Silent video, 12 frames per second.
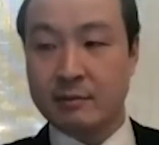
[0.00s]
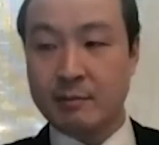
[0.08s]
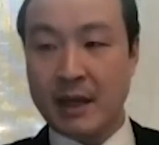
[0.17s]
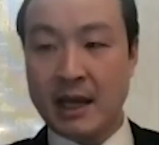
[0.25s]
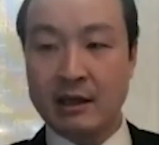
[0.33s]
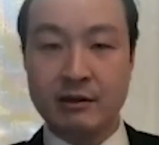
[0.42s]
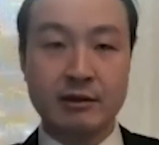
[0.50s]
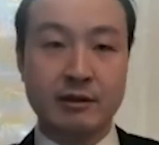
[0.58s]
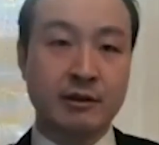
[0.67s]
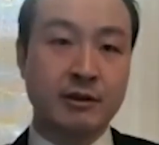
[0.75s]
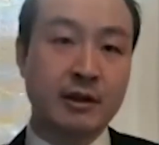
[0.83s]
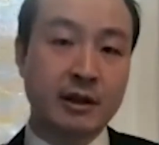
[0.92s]

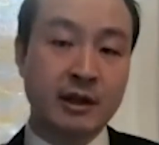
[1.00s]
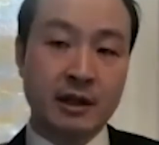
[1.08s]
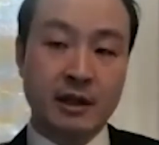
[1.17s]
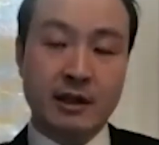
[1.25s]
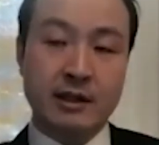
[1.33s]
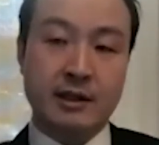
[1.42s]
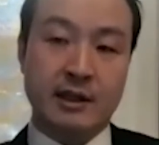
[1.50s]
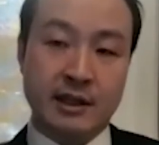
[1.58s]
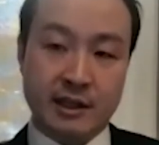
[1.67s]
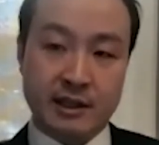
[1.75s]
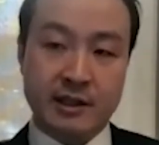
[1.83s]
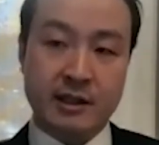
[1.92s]
pan-HER
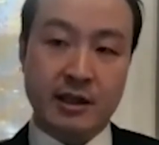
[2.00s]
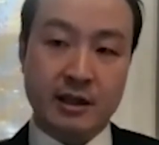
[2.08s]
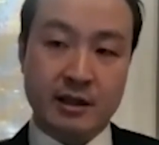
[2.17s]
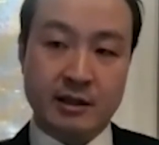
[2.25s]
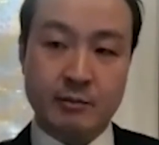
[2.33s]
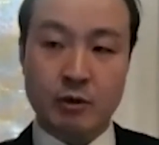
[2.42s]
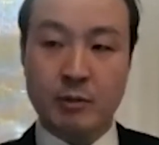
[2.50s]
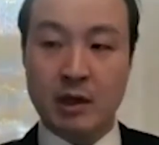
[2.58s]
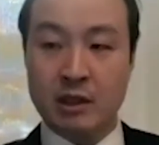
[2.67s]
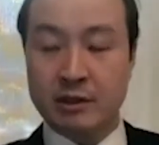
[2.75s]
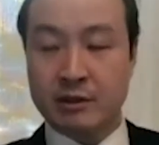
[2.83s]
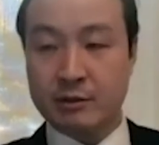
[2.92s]
small
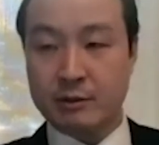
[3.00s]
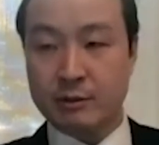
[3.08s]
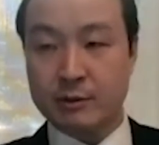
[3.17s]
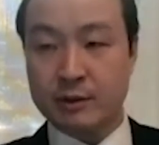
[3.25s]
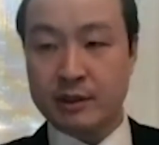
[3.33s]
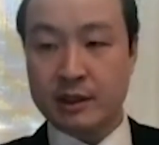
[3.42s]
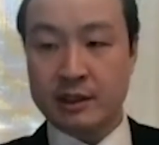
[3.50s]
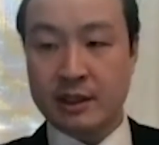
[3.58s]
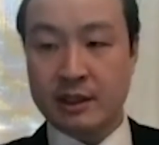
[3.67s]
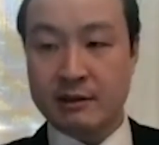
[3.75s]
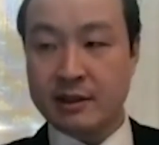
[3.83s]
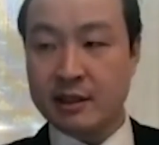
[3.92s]
molecule
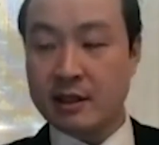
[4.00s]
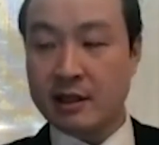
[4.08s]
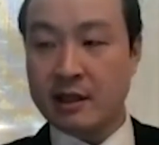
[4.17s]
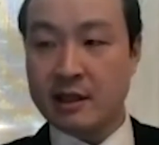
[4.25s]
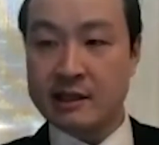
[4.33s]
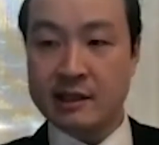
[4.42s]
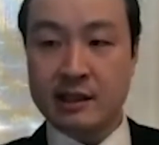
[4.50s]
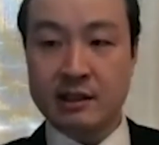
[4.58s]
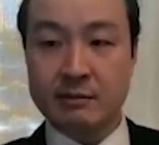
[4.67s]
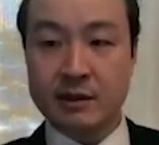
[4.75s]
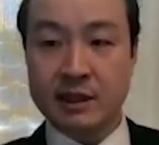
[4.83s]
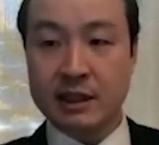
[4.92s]
tyrosine kinase
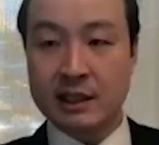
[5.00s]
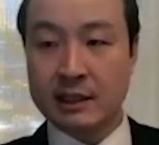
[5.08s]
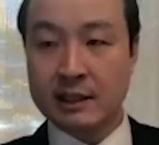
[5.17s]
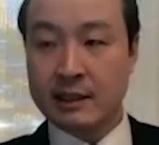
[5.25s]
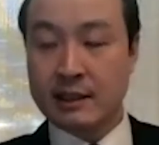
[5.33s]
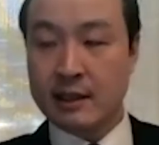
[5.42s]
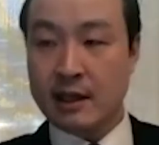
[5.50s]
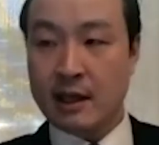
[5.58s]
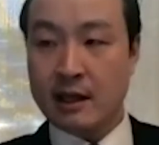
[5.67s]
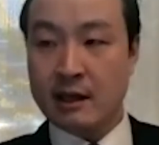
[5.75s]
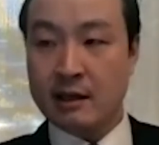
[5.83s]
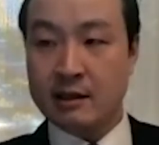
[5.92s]
inhibitor,
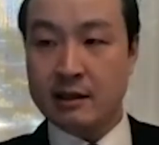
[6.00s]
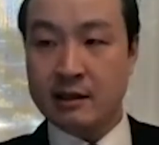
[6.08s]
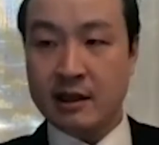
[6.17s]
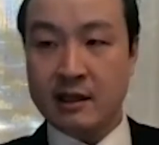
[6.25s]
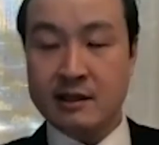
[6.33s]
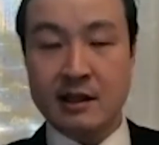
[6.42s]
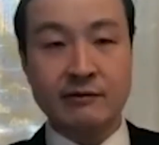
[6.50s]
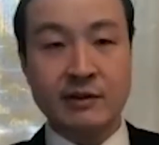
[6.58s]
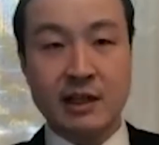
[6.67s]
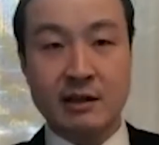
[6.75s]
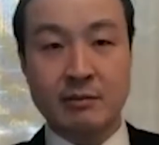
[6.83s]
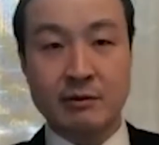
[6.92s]
and it's
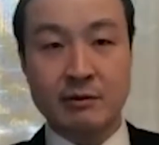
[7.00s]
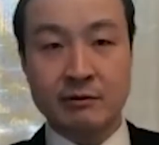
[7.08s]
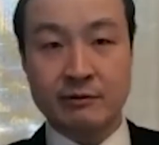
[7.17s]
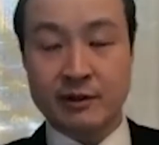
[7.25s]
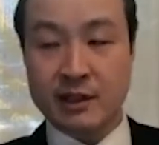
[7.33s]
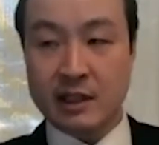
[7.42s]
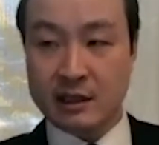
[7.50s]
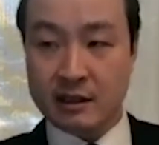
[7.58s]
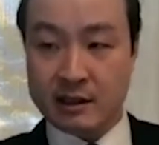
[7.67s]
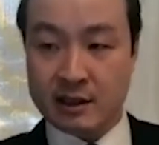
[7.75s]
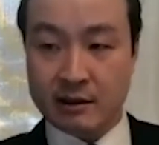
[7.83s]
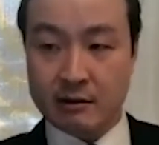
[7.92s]
FDA approved
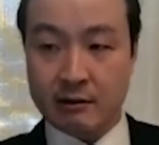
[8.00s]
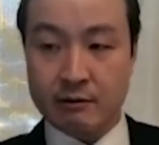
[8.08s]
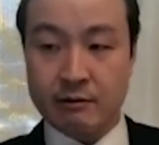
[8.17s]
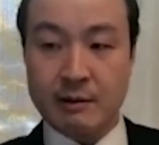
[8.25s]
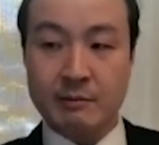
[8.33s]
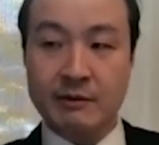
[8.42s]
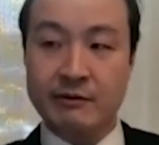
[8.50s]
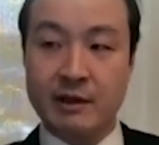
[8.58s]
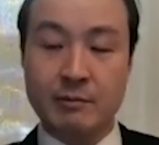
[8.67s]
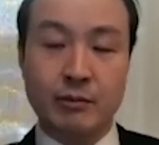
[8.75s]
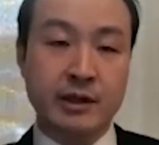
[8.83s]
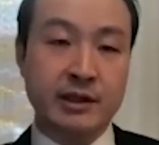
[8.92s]
in
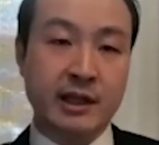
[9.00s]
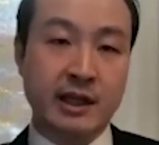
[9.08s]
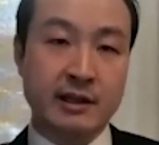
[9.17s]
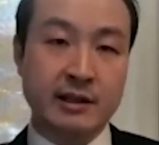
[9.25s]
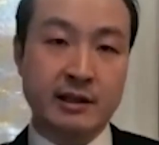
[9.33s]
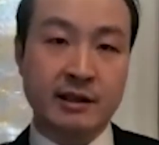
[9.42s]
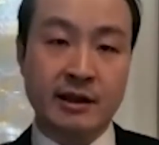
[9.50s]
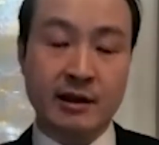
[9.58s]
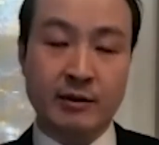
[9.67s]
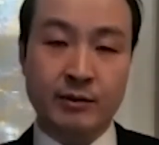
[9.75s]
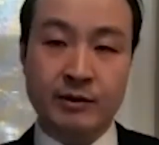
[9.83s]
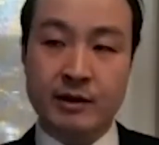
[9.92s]
HER2-amplified breast cancer,
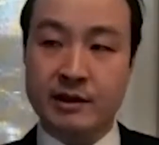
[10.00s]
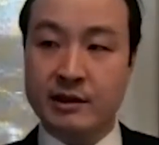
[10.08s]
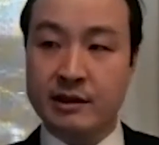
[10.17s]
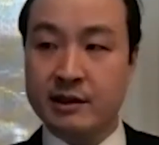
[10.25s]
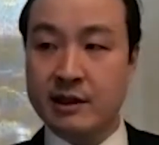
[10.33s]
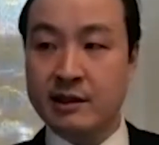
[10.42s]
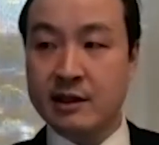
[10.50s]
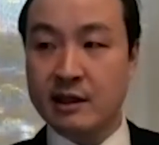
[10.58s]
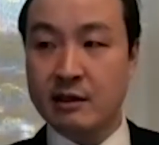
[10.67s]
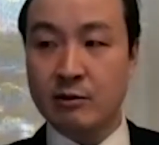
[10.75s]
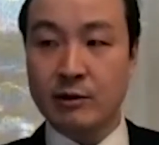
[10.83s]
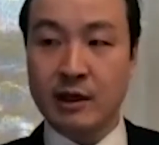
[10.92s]
and this is a
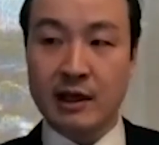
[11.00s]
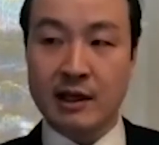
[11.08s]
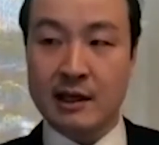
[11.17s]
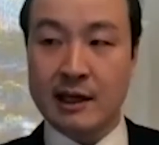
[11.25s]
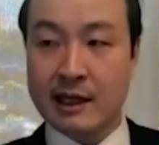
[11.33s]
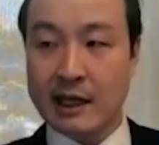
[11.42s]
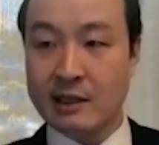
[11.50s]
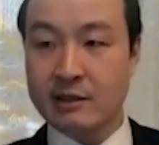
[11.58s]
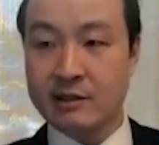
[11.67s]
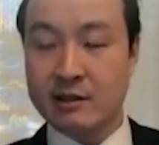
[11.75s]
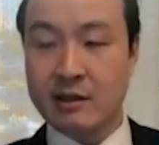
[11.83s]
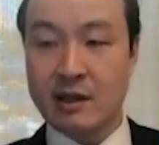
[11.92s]
study looking at lung
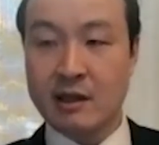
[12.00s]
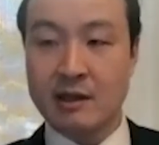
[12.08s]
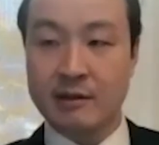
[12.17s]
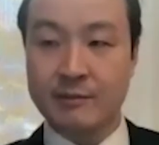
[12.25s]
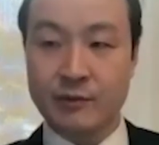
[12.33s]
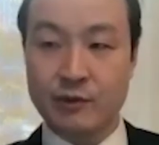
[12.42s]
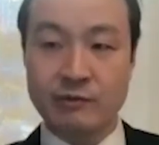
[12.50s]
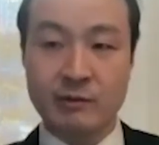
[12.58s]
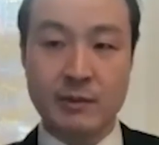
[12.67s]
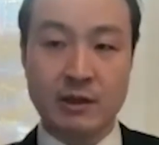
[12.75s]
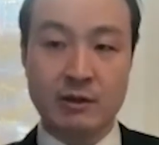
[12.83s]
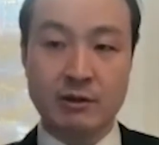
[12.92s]
cancer that are
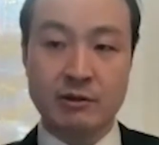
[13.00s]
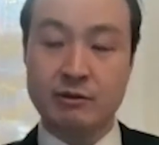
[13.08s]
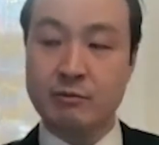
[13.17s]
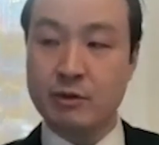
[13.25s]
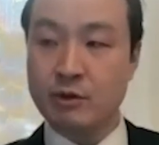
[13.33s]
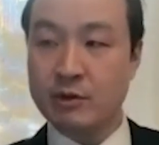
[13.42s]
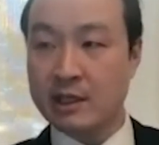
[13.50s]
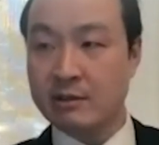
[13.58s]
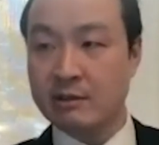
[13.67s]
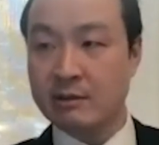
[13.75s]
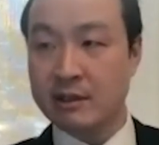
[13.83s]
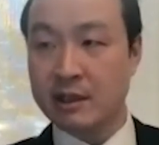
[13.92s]
driven by HER2
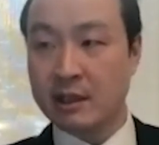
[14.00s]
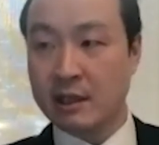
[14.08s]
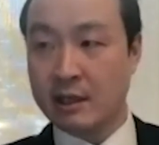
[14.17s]
mutations.